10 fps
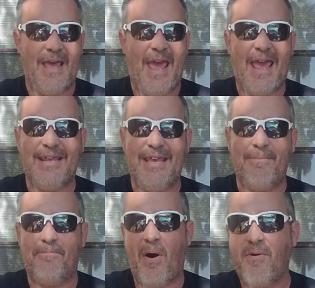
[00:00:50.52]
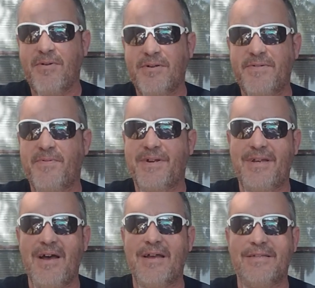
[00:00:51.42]
and get boners for
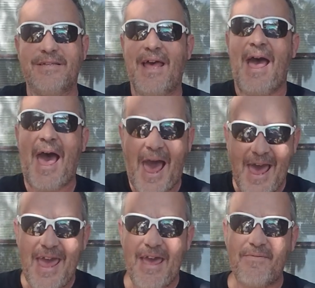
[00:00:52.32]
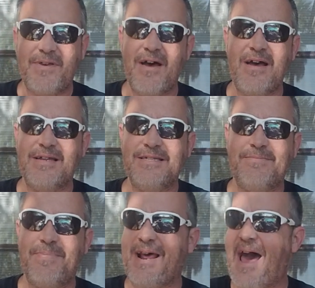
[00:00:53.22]
guns. I have guns,
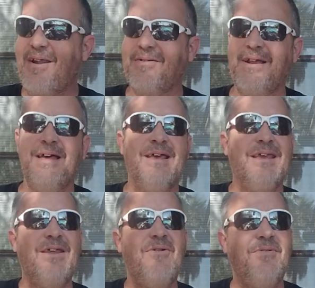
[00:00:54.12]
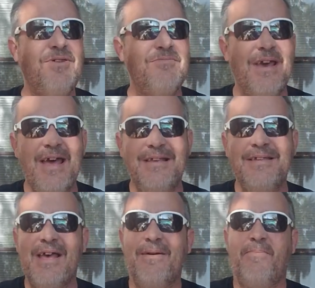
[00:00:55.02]
but I don't, you know, you guys
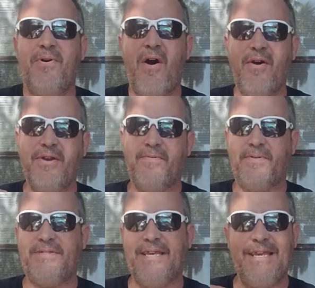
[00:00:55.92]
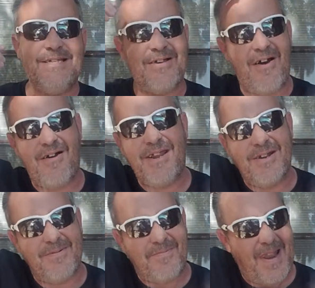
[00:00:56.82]
put all your fatigues on and
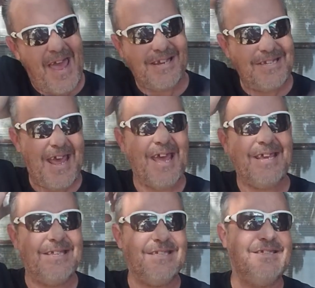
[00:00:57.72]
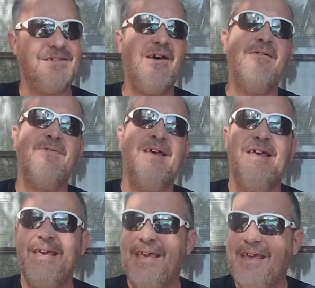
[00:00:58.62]
your flag jackets and stuff.
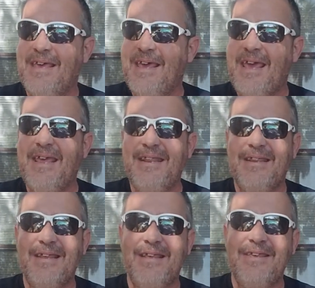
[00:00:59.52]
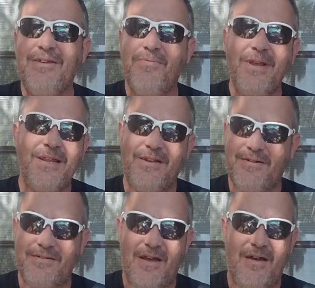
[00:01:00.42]
And you really
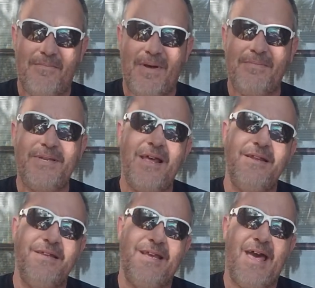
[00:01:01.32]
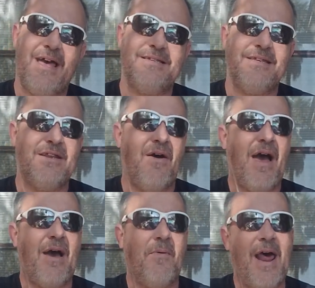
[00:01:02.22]
look dumb. I'm telling you guys, you know,
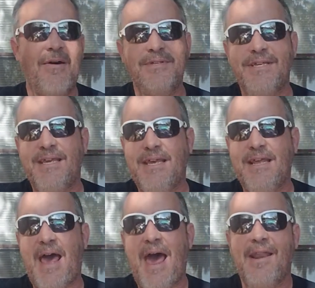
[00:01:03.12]
when I was a kid, I